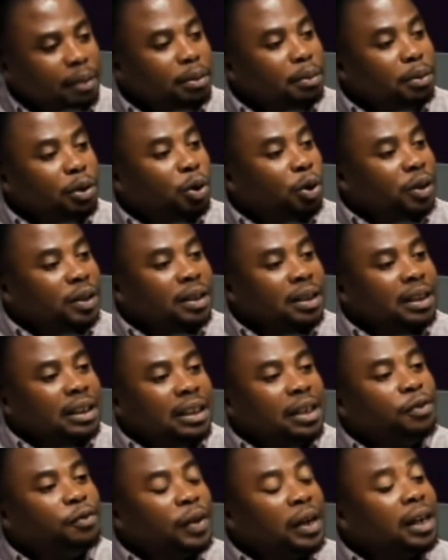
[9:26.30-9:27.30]
Because
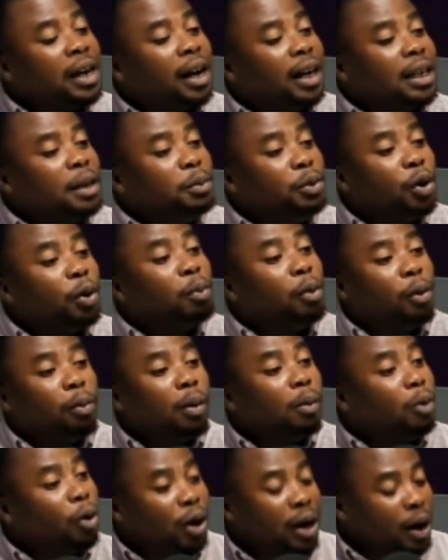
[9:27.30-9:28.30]
defender they be all
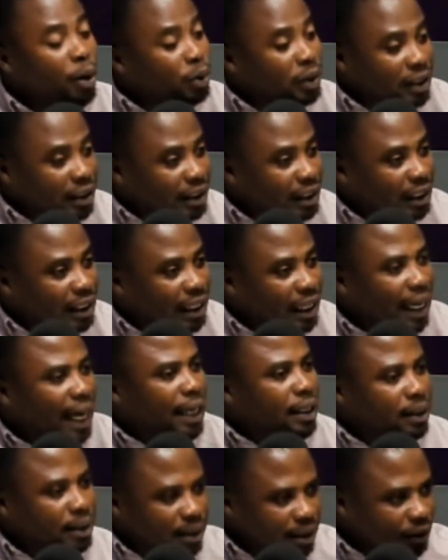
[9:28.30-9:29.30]
bobo cowdy.
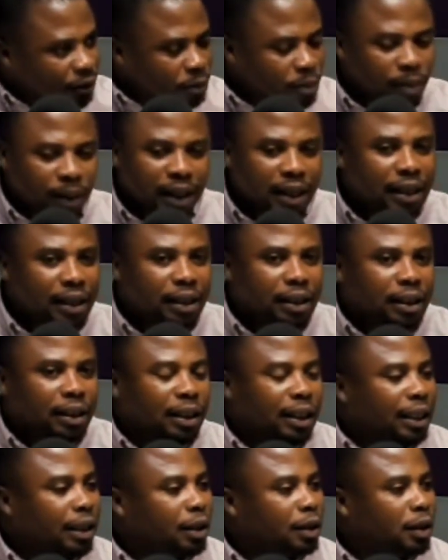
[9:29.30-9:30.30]
And you see,
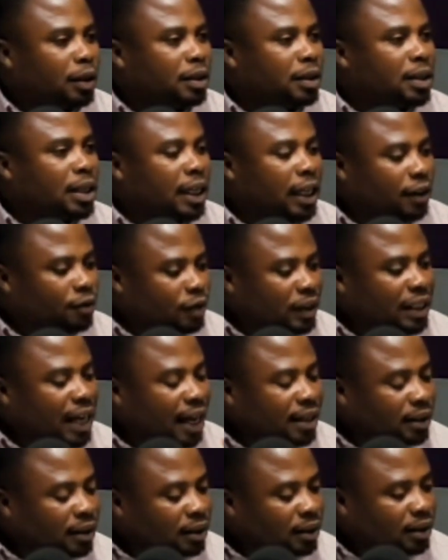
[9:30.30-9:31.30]

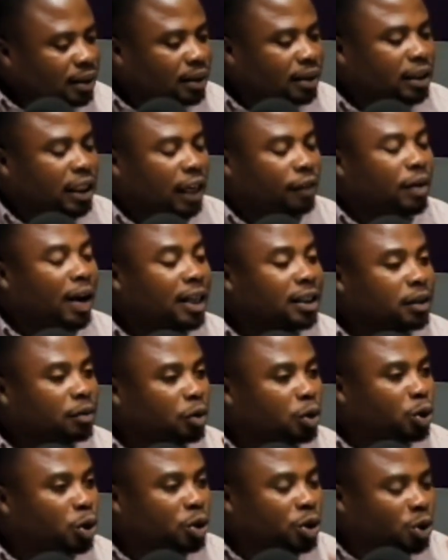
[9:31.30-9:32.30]
if Hartlepool
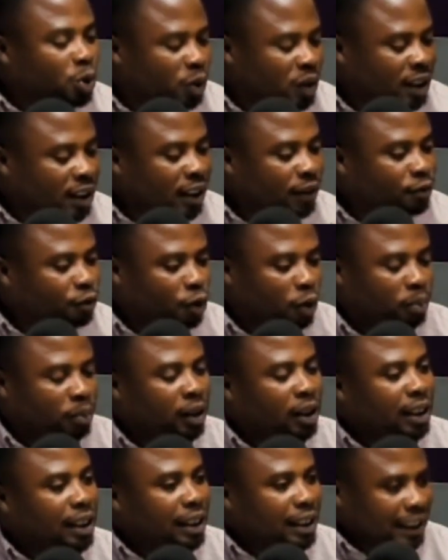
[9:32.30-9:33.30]
don't concede from
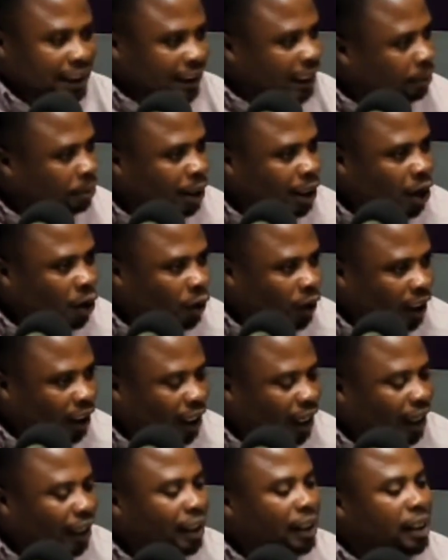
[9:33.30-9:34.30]
Nyamana
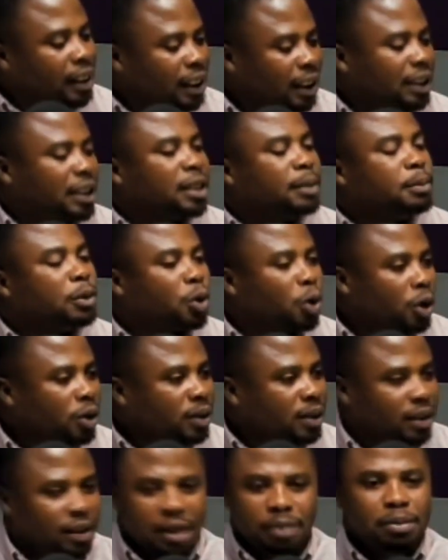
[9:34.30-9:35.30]
Oyena, it is
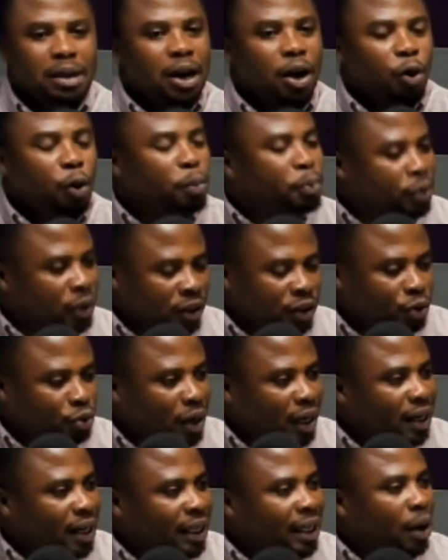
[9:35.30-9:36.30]
because be our opponent
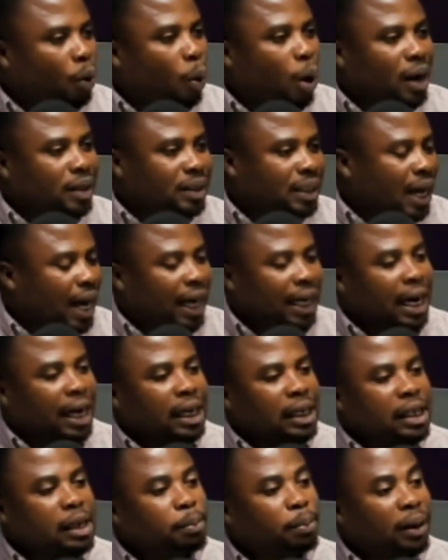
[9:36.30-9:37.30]
striker na wasa
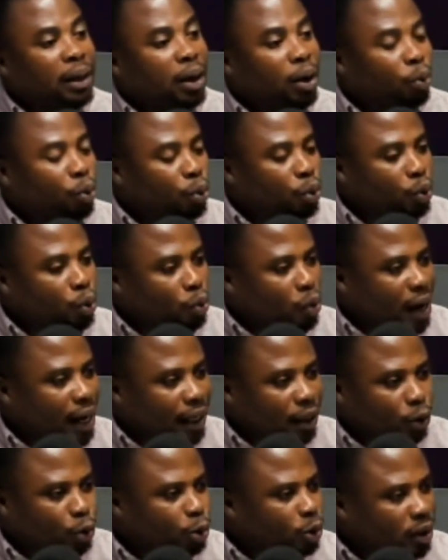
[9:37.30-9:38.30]
another keeper na why
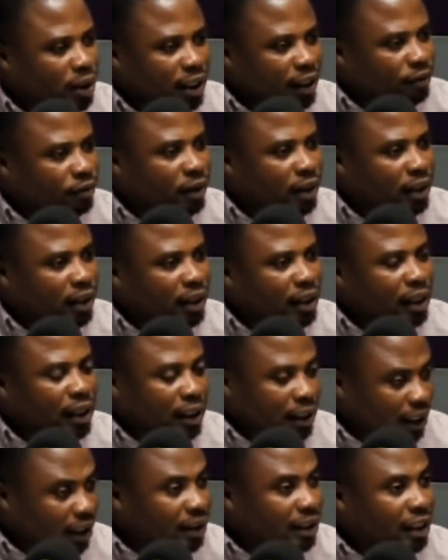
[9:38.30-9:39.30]
a good save.
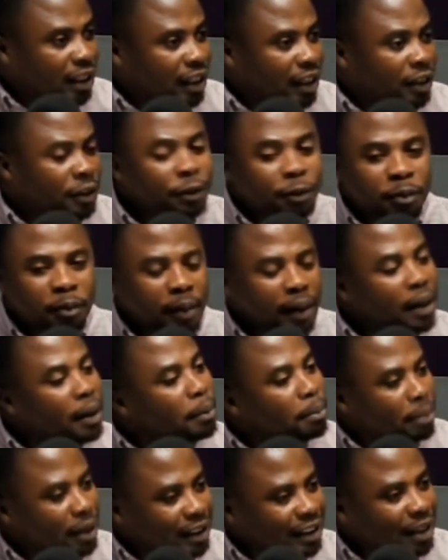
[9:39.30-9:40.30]
Yesterday,
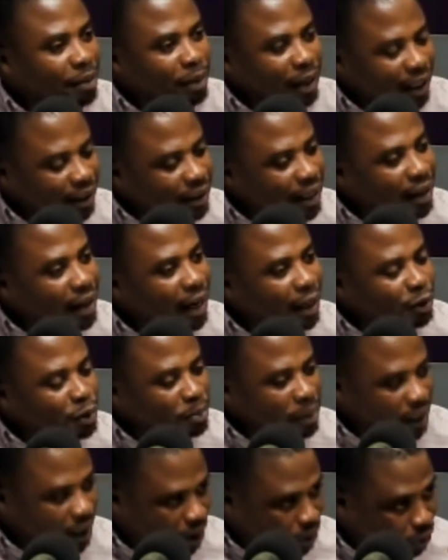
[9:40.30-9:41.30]
Benjamin Asare had to
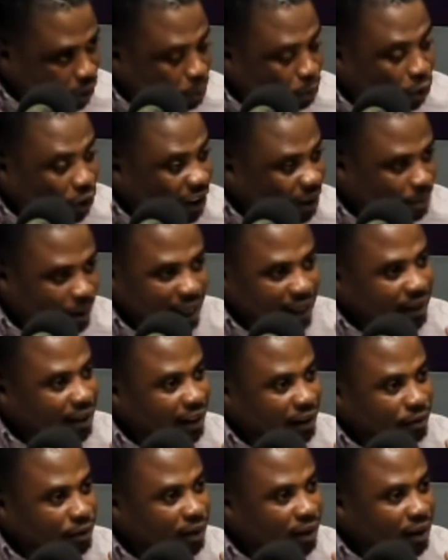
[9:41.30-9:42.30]
make 3 points blank
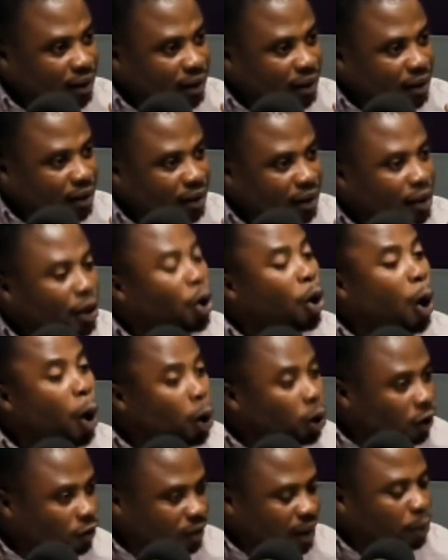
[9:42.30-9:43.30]
saves.
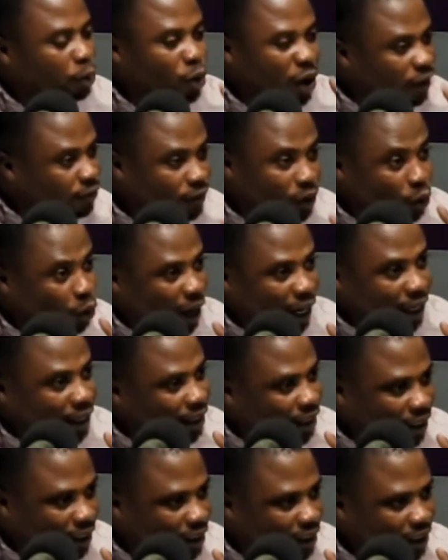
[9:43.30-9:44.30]
All of them
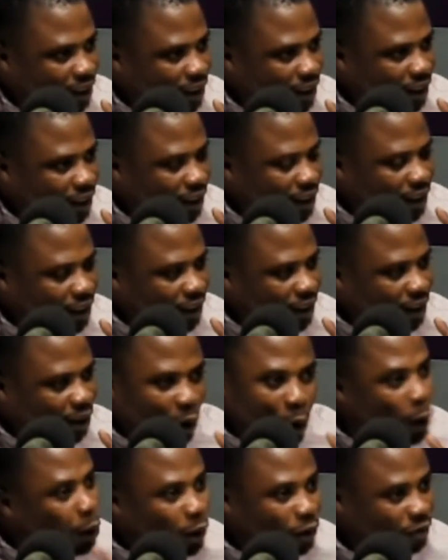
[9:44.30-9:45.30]

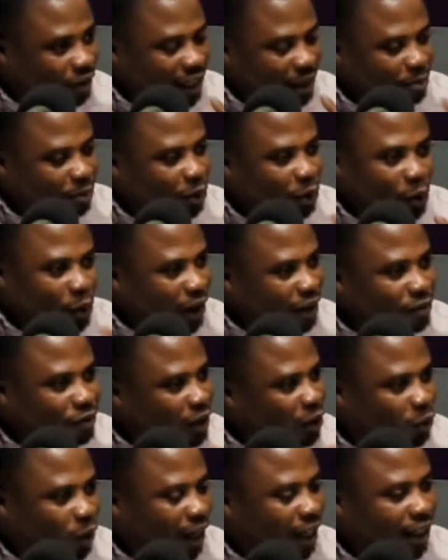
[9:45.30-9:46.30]
1v1. All of them
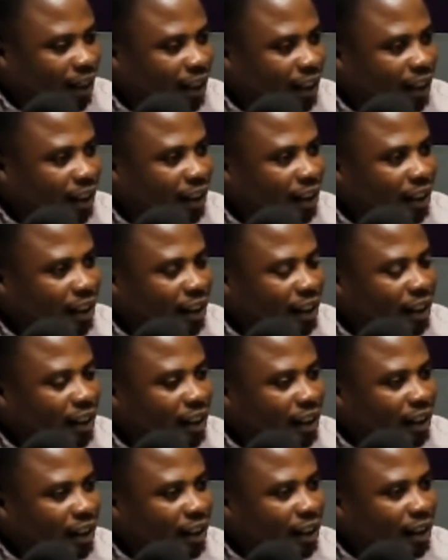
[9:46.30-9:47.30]
1v1.
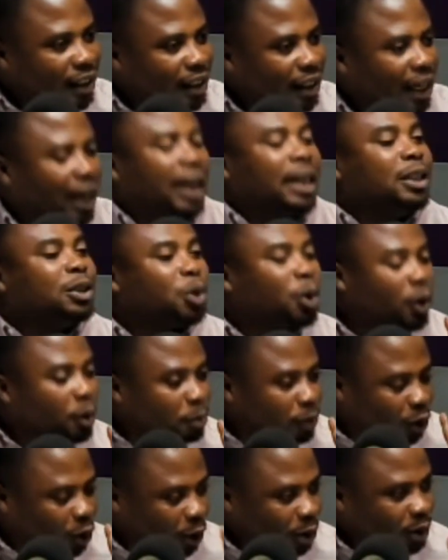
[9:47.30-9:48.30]
And it's all
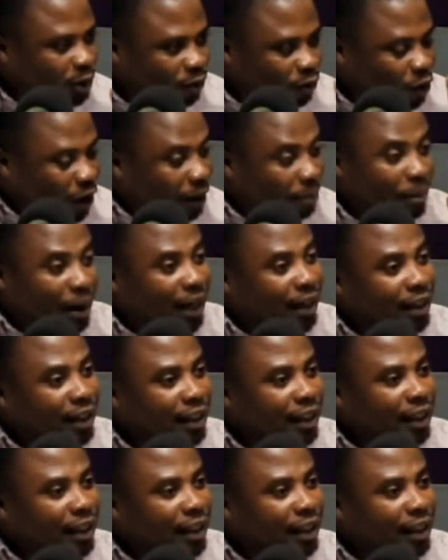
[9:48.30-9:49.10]
because of one man.